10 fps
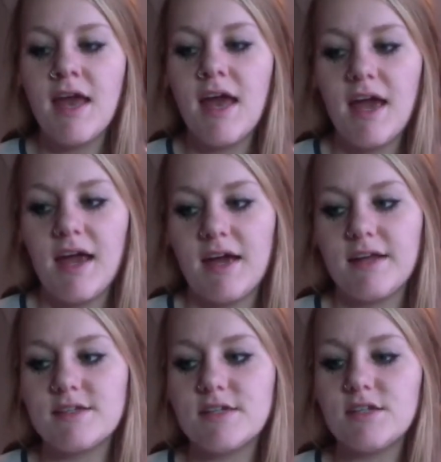
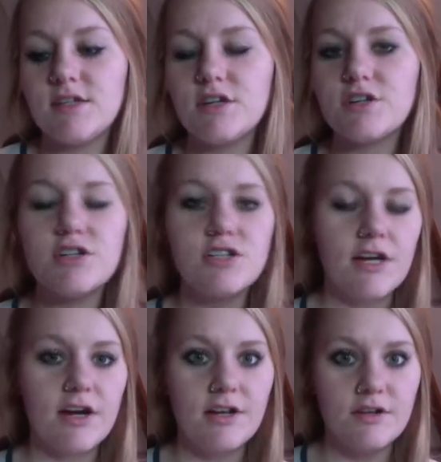And you're just
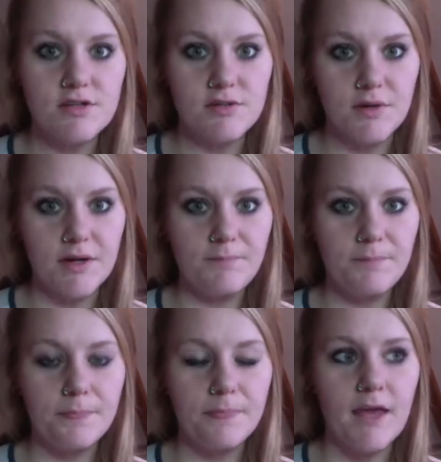sharing your story.
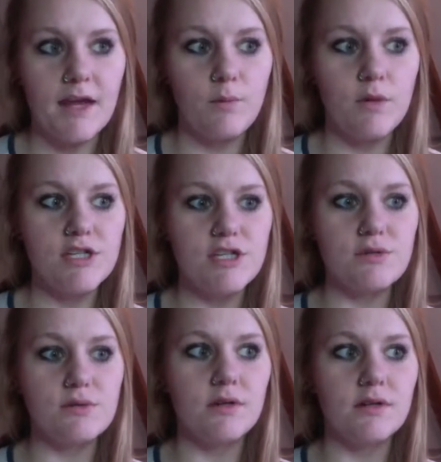And I want
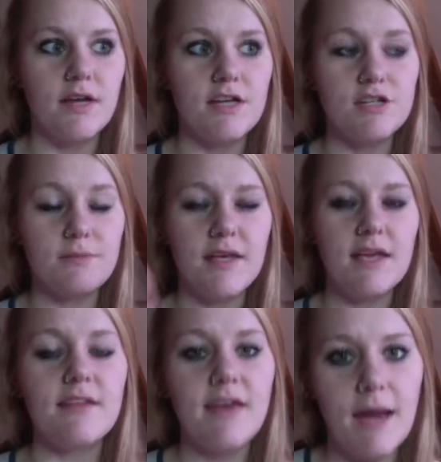you, as you're
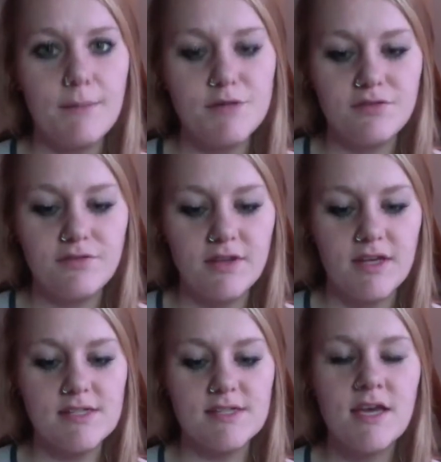making the caption for
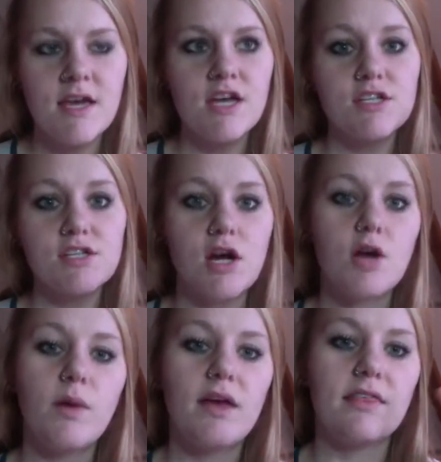this,
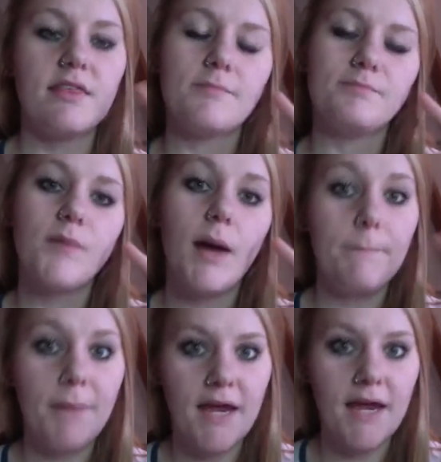start with a
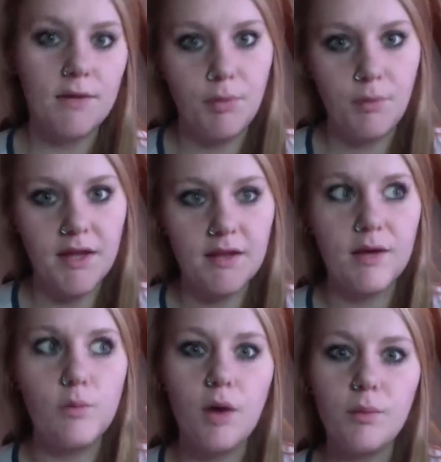pain point. Like,
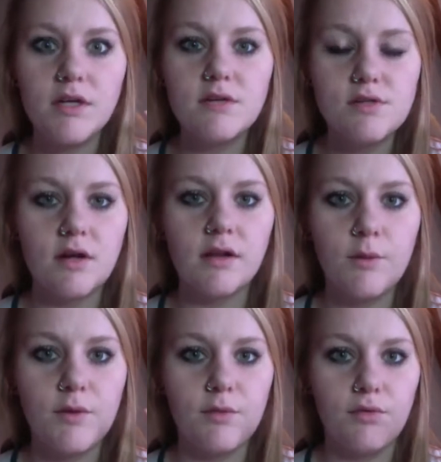what were you struggling
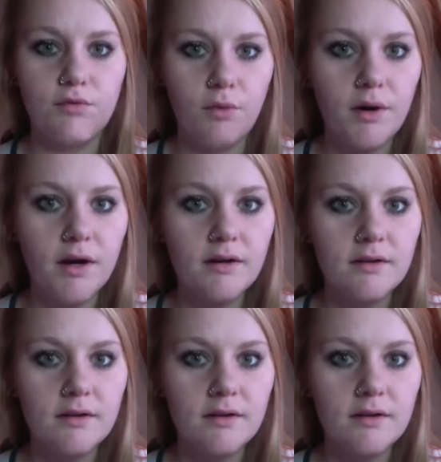with before?